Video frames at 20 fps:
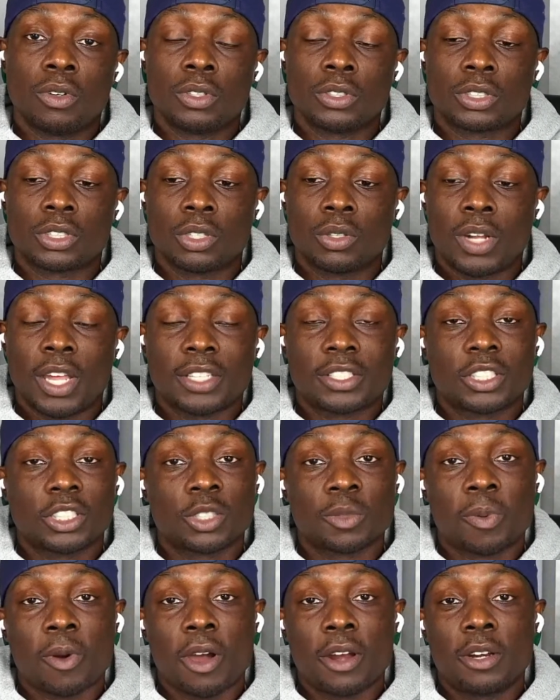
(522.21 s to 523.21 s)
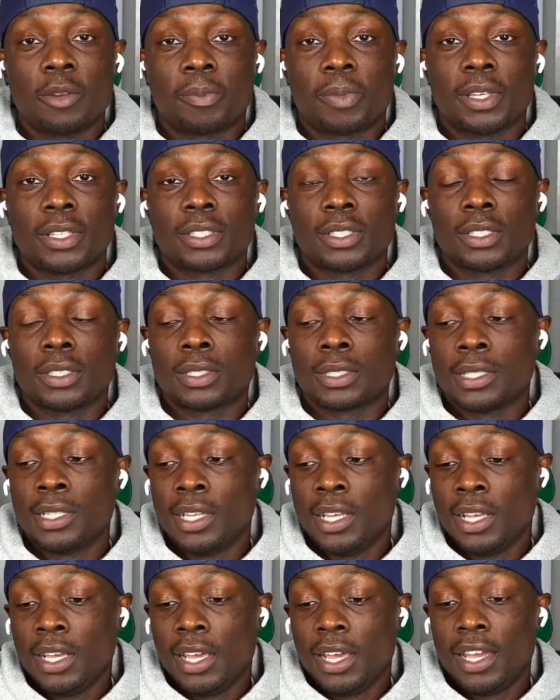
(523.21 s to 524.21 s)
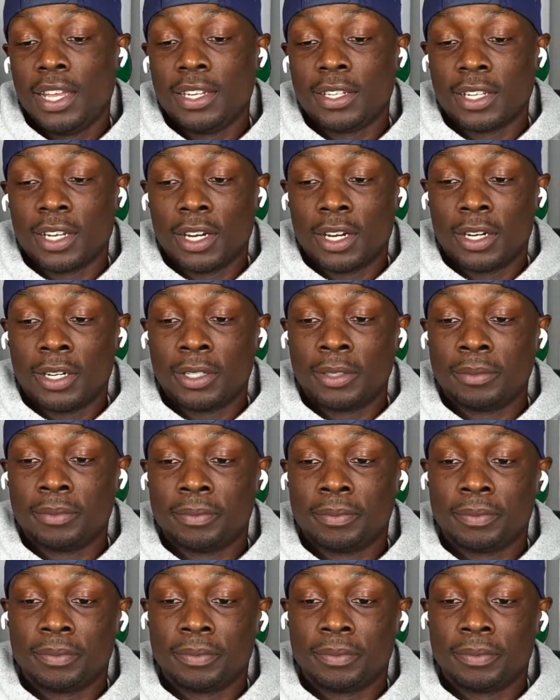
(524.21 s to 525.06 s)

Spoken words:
So that's just a part of the business. And, I'm